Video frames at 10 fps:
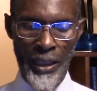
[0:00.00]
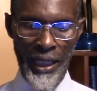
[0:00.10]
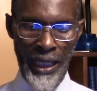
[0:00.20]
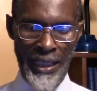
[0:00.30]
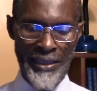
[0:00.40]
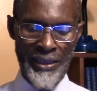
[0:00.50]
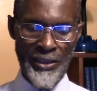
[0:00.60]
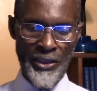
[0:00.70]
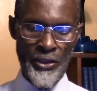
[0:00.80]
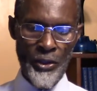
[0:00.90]
and he
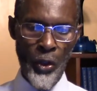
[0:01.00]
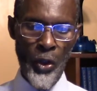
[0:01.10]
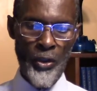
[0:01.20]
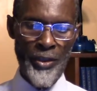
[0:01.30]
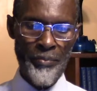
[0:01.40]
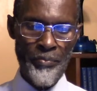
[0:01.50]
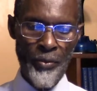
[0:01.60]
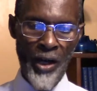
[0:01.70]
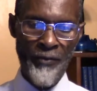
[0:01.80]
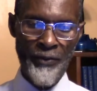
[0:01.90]
showed the
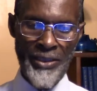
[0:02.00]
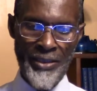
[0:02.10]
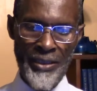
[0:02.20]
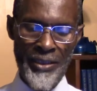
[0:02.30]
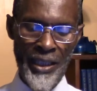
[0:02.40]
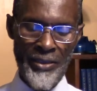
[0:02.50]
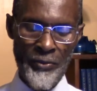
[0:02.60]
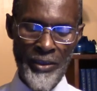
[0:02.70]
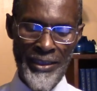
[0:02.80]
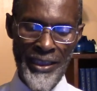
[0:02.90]
prophecy
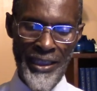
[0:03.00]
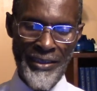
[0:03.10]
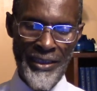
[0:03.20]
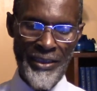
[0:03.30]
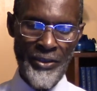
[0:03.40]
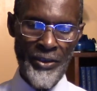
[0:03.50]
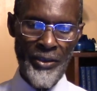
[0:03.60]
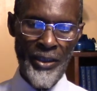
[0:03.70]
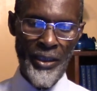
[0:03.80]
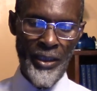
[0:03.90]
that related
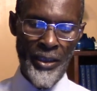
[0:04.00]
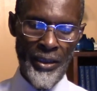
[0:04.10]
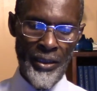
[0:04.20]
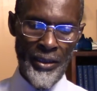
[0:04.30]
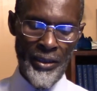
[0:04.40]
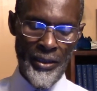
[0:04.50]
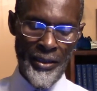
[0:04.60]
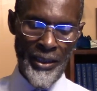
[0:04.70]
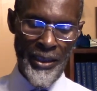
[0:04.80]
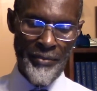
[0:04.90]
to
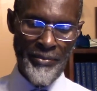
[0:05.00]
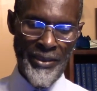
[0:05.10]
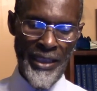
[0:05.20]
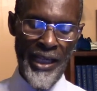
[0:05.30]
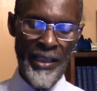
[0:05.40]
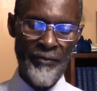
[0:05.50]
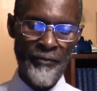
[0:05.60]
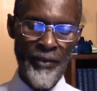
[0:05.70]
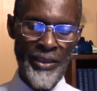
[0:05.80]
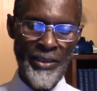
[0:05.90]

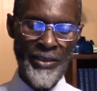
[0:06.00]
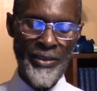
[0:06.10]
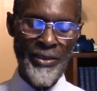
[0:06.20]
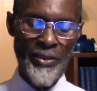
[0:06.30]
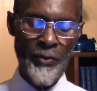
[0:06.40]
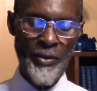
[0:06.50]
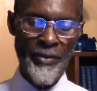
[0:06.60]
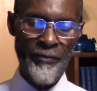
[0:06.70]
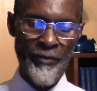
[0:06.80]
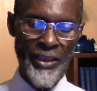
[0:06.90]
himself and his
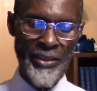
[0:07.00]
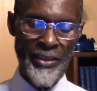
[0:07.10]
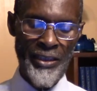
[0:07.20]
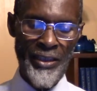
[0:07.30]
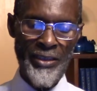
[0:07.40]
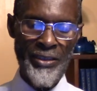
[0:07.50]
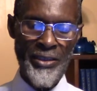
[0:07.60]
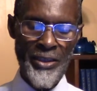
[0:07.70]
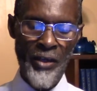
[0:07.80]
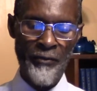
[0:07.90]
crucifixion and his
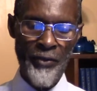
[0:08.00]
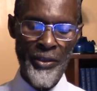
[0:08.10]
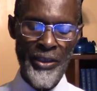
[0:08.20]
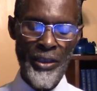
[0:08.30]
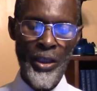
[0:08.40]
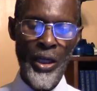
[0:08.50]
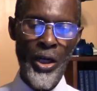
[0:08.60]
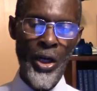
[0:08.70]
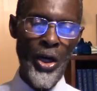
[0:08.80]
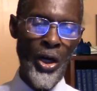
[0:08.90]
suffering
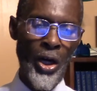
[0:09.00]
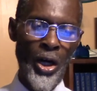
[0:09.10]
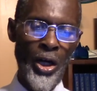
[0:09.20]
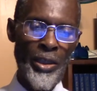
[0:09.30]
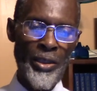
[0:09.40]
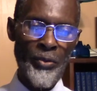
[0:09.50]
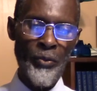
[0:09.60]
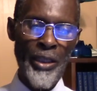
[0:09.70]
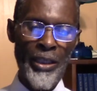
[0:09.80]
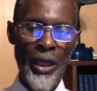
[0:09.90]
all the
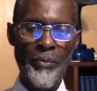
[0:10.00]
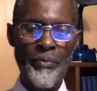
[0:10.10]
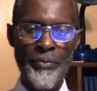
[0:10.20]
way up.